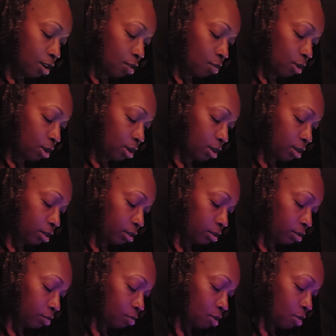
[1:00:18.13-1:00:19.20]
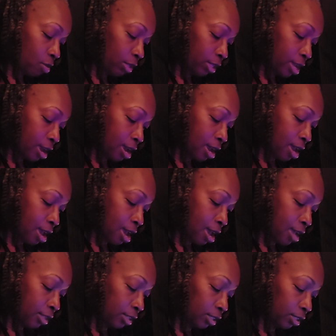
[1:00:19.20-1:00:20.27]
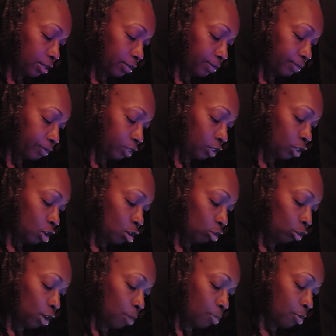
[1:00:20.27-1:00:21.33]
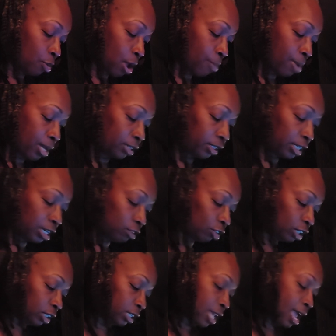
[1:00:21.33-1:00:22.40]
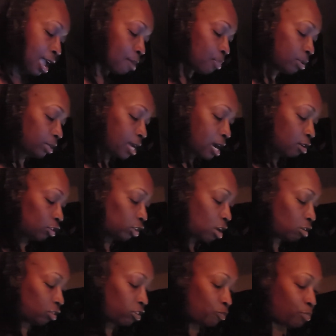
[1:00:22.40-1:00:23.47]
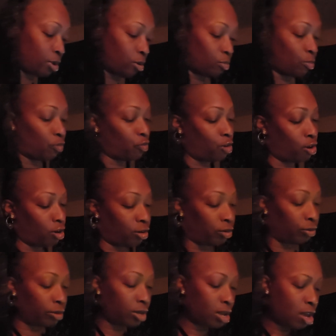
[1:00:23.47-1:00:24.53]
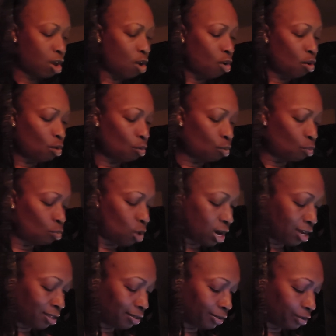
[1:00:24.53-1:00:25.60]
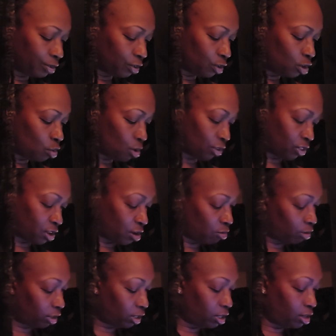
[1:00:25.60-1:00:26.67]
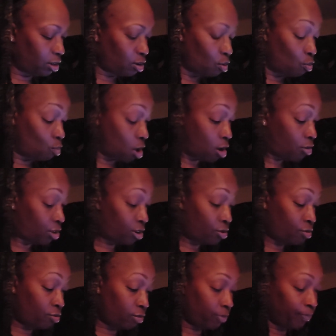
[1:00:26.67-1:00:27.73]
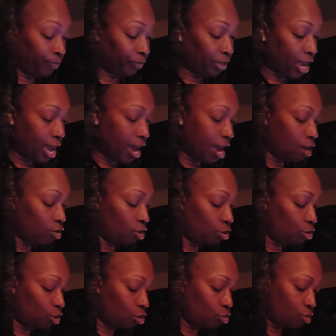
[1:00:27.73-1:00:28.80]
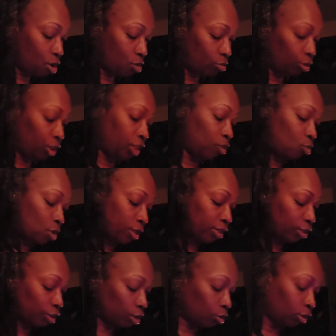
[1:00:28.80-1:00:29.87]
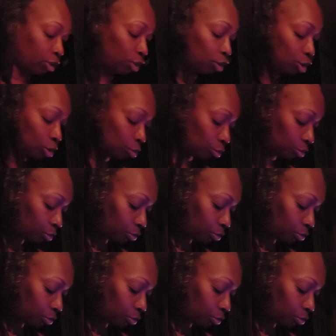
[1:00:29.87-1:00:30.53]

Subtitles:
Well, where was I at? Snow dropped away by the tail just as I had put down a saucer of milk before her. What? You were thirsty? Were you? How do you know she wasn't thirsty too?